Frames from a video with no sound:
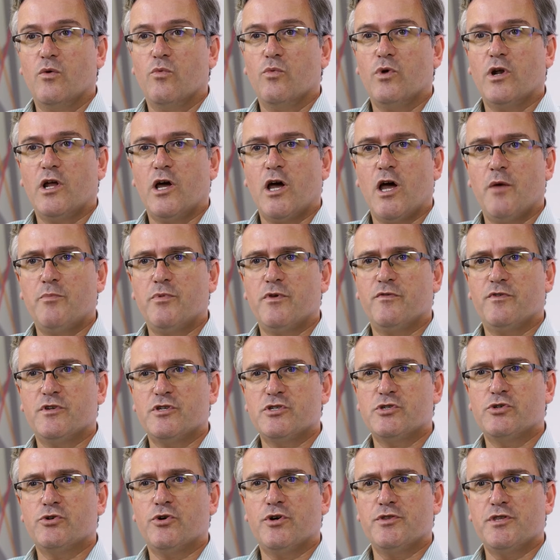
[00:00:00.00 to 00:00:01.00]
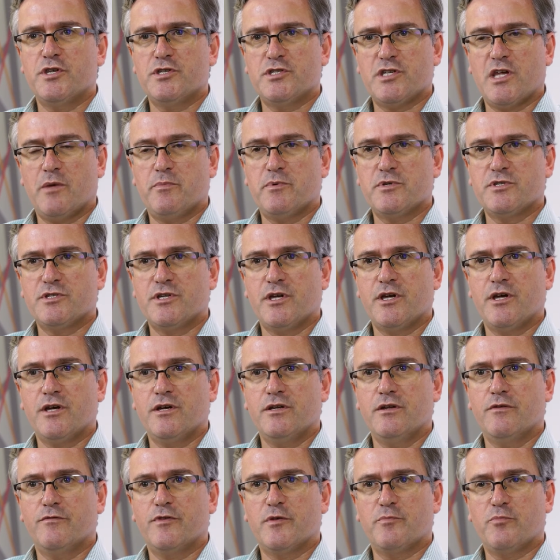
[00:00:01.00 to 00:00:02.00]
Well, I hope you've enjoyed this
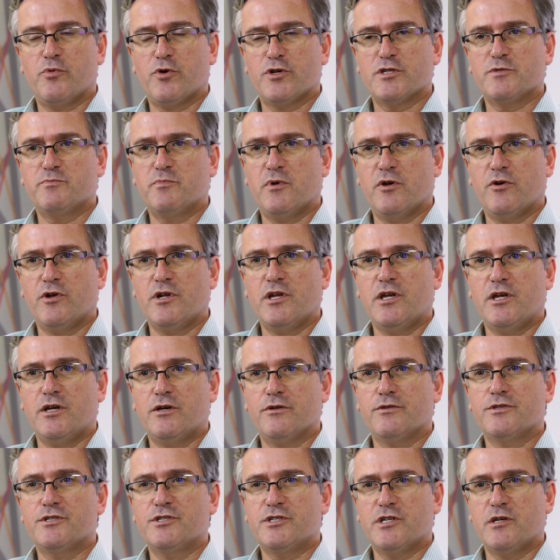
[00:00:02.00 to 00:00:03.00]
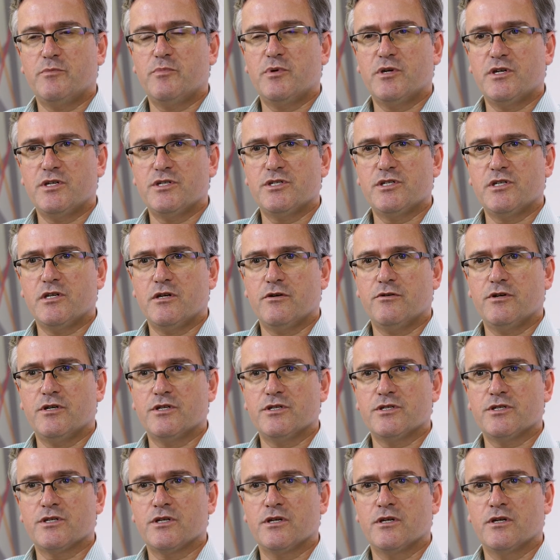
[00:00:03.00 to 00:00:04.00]
episode of the Prosperity Health GP
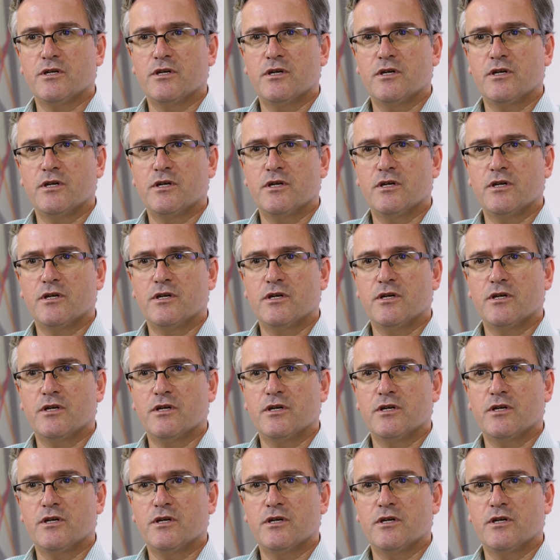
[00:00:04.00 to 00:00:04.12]
series.